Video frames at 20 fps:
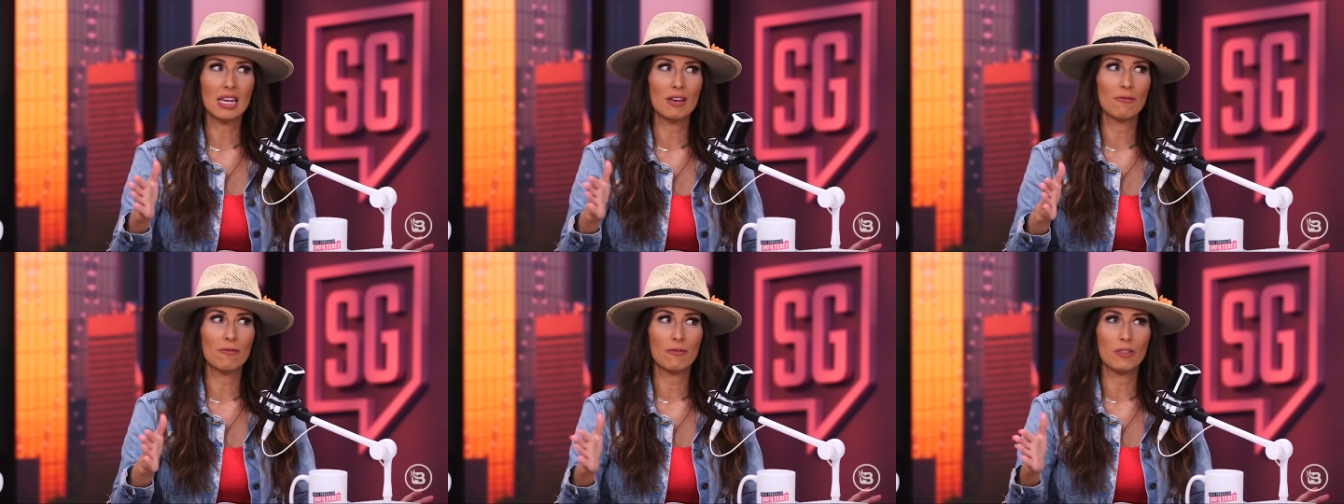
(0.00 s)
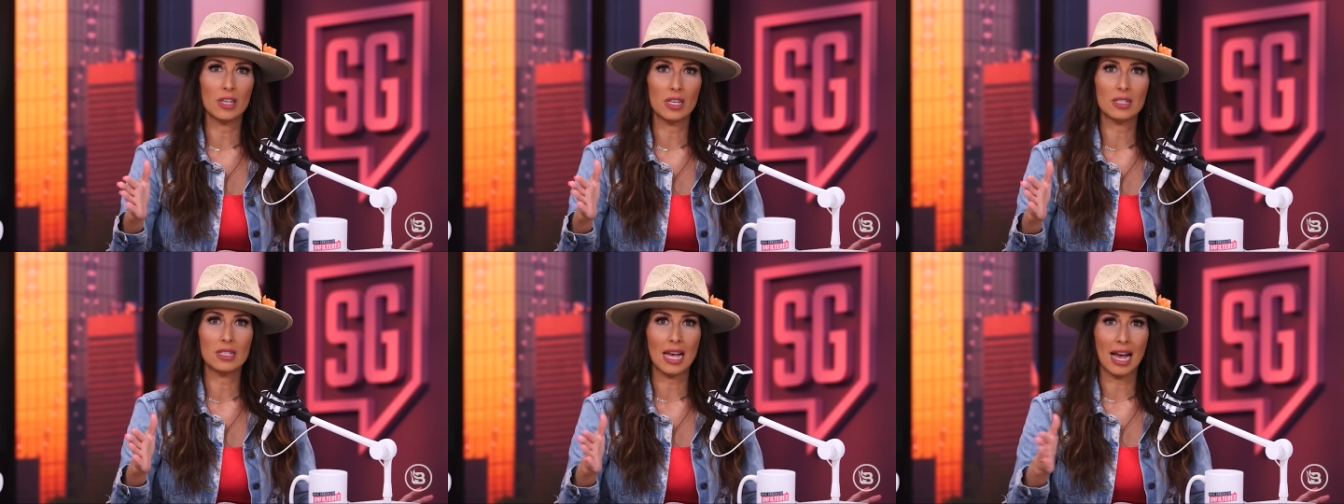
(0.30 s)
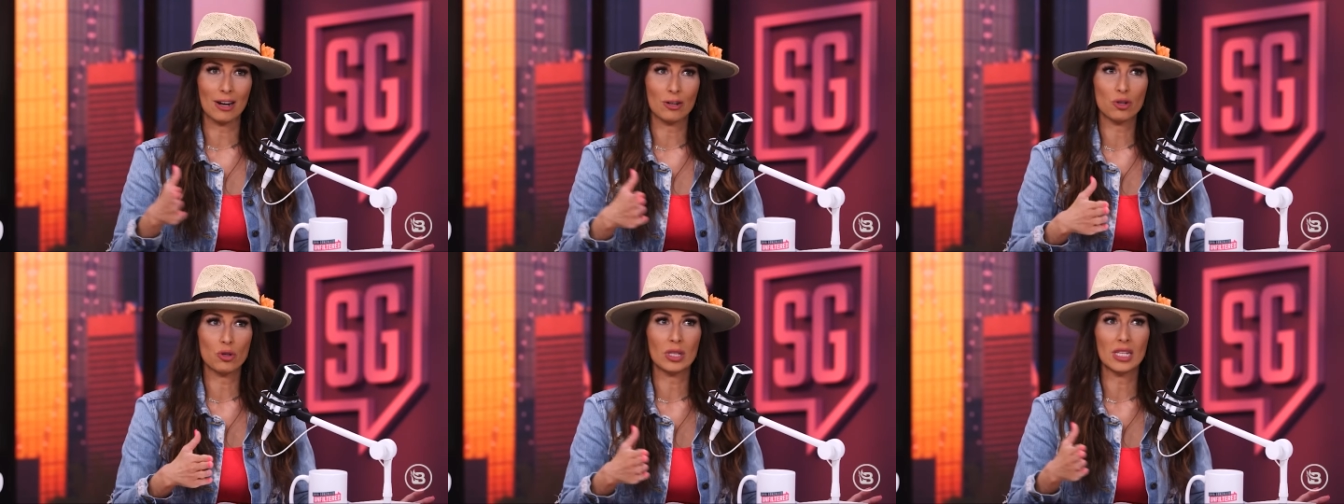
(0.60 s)
if this
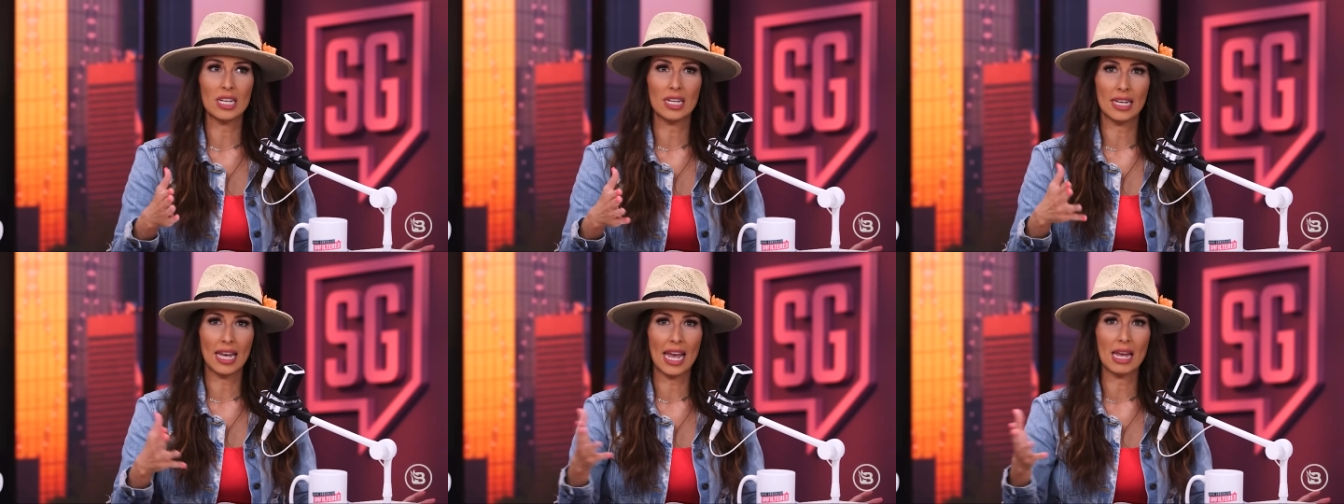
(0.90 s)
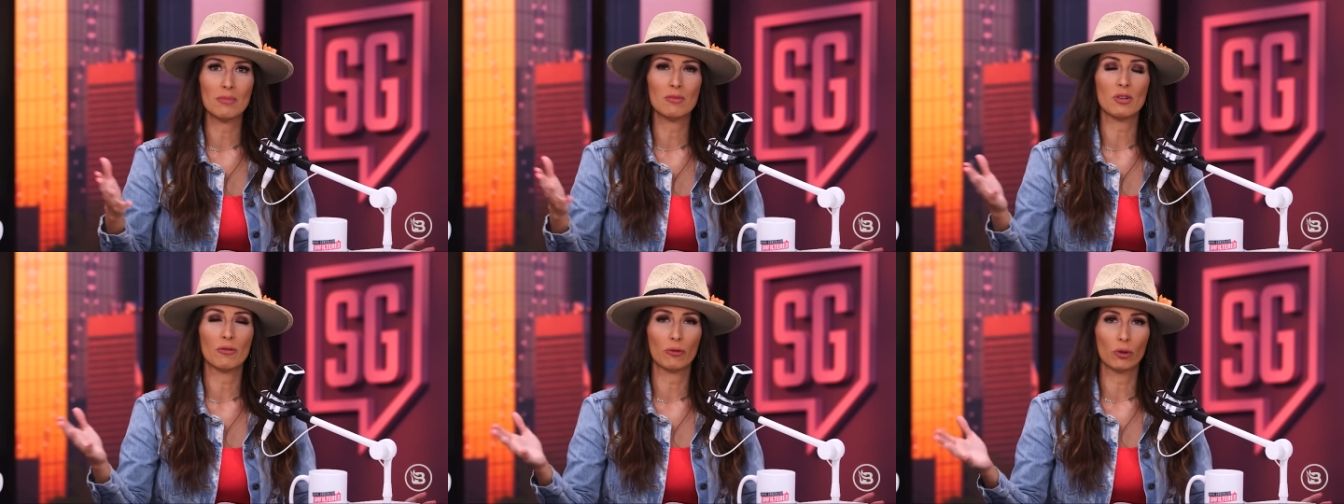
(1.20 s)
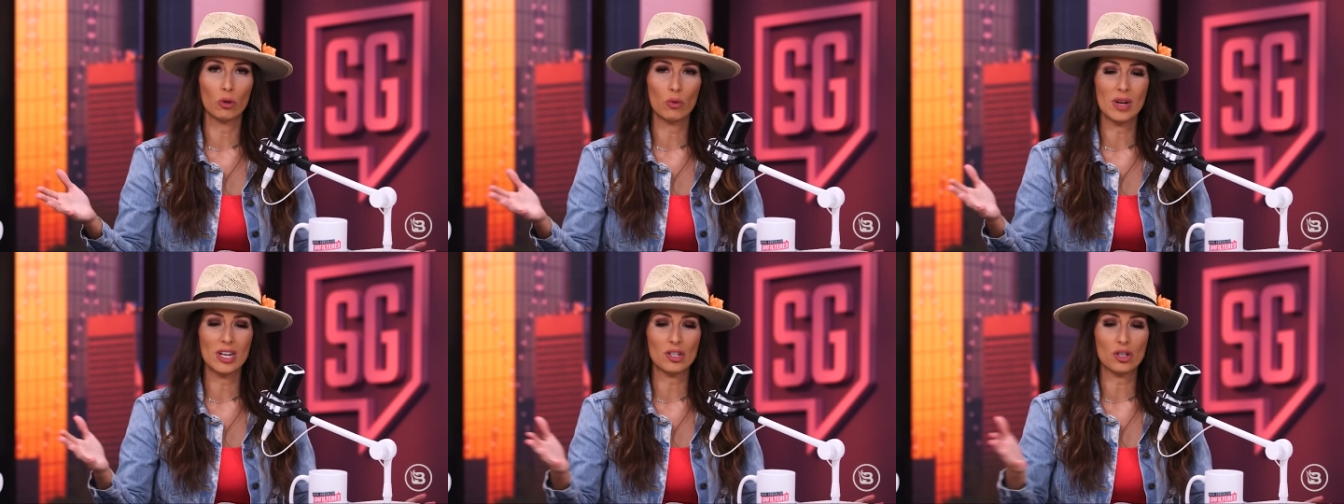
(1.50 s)
actually came to
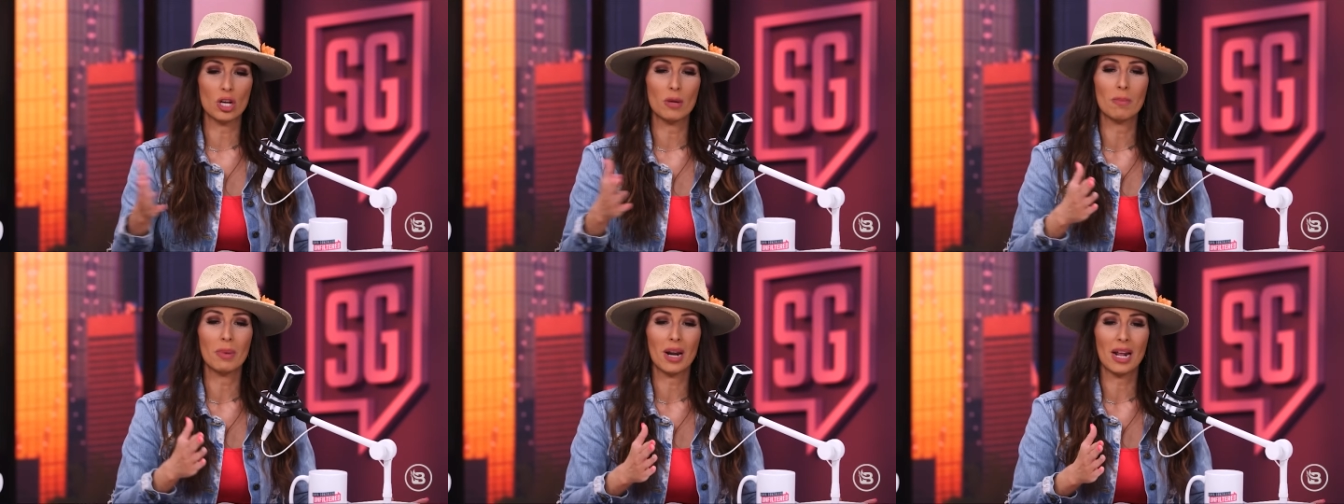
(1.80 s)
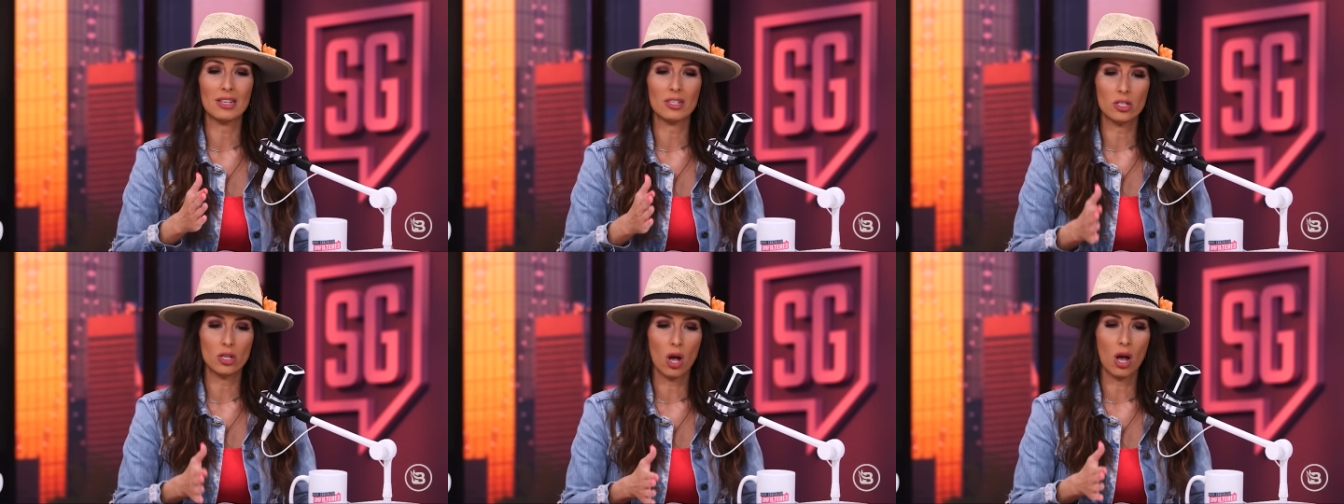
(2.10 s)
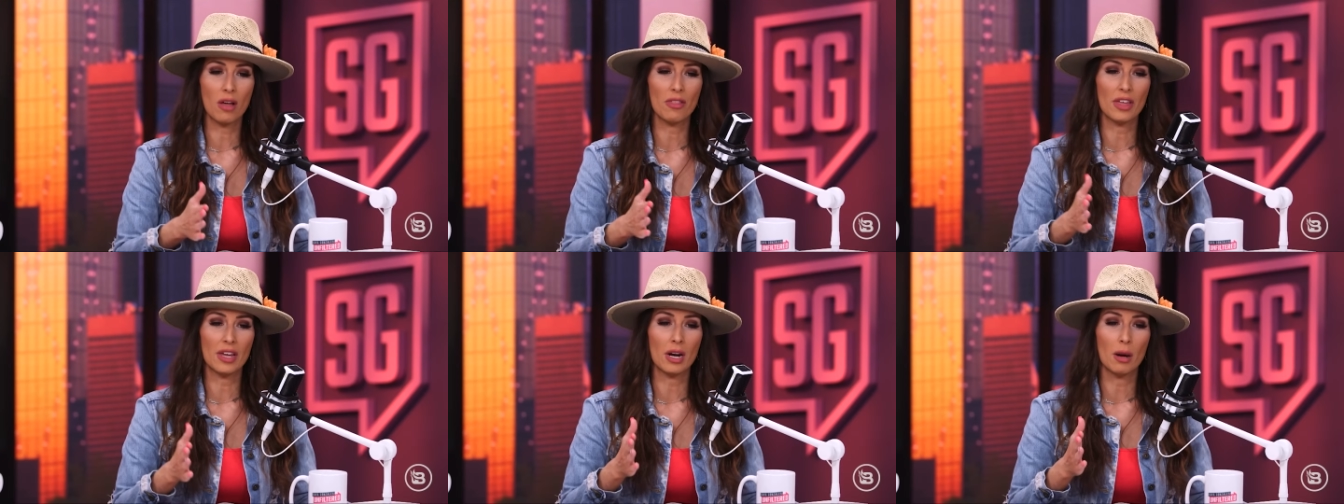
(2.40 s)
fruition, but I
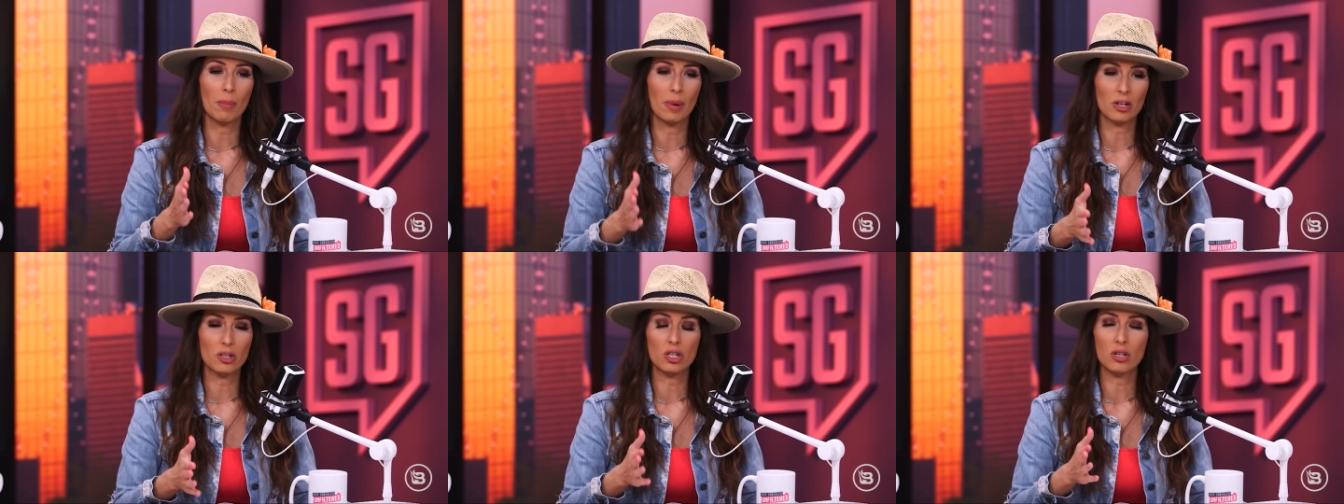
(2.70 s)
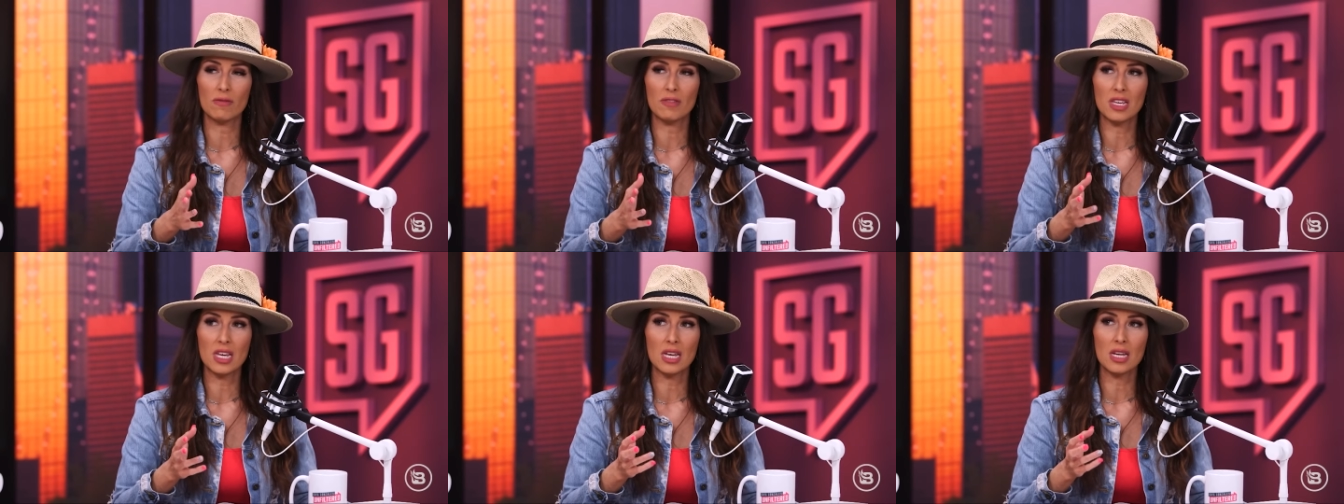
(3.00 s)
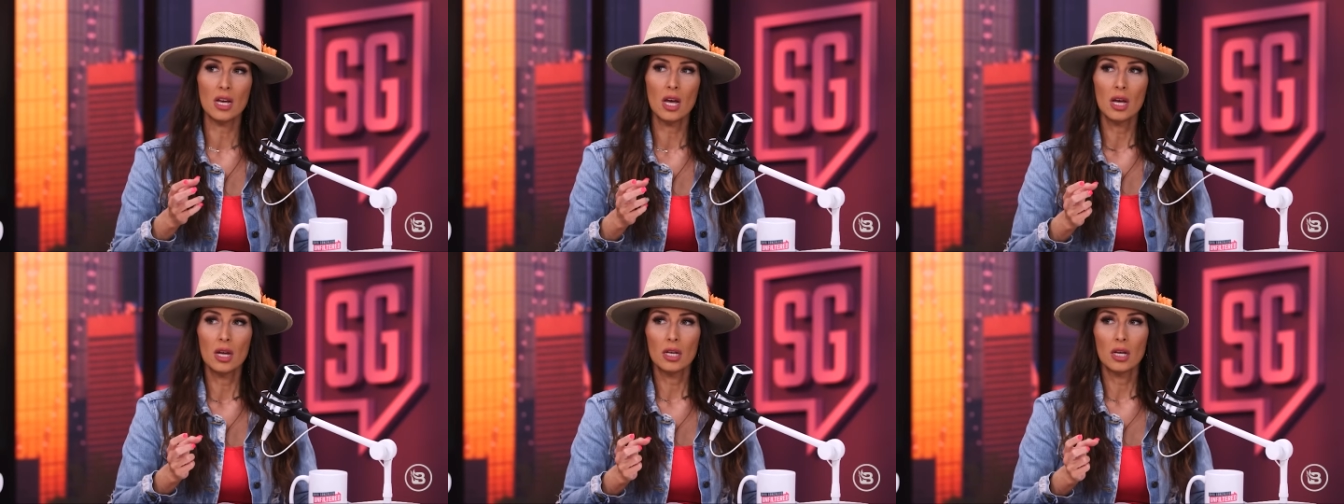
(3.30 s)
saw that a bunch of the